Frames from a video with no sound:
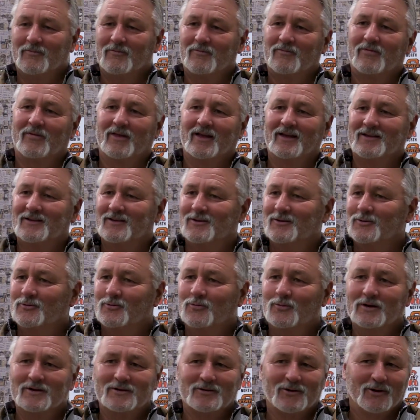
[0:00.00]
thank you,
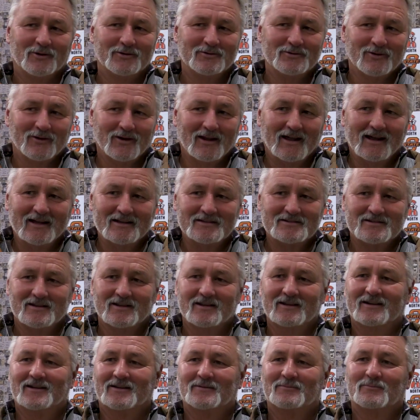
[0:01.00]
we turned your lights
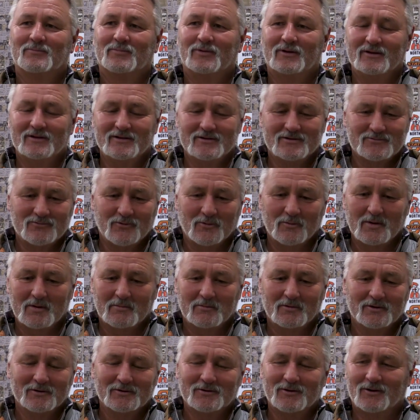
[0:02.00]
out. Please
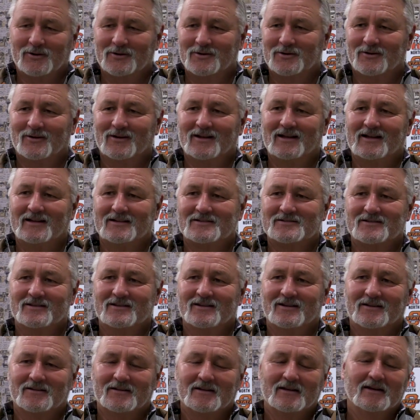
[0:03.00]
remember to turn your lights
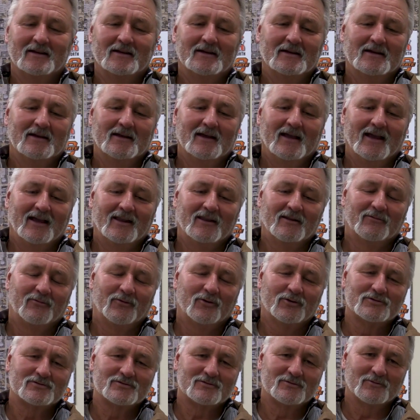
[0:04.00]
out. And the
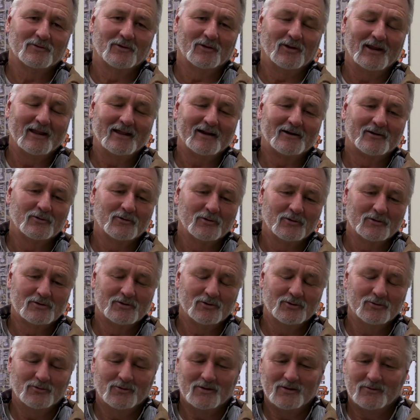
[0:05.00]
first letter or
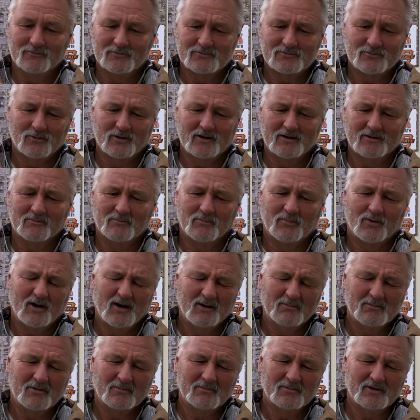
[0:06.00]
two that was written
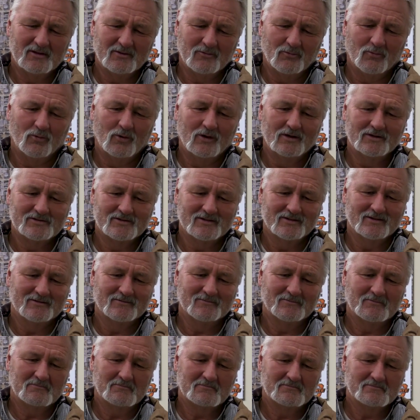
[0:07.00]
probably wasn't
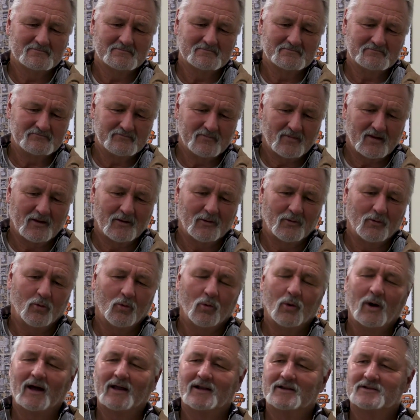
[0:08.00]

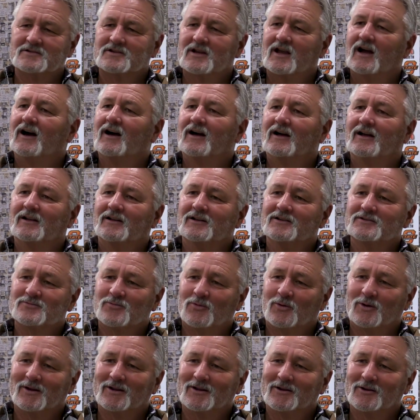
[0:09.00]
quite as kind as
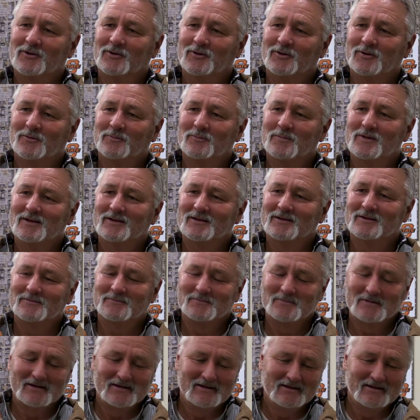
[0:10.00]
what it could have been.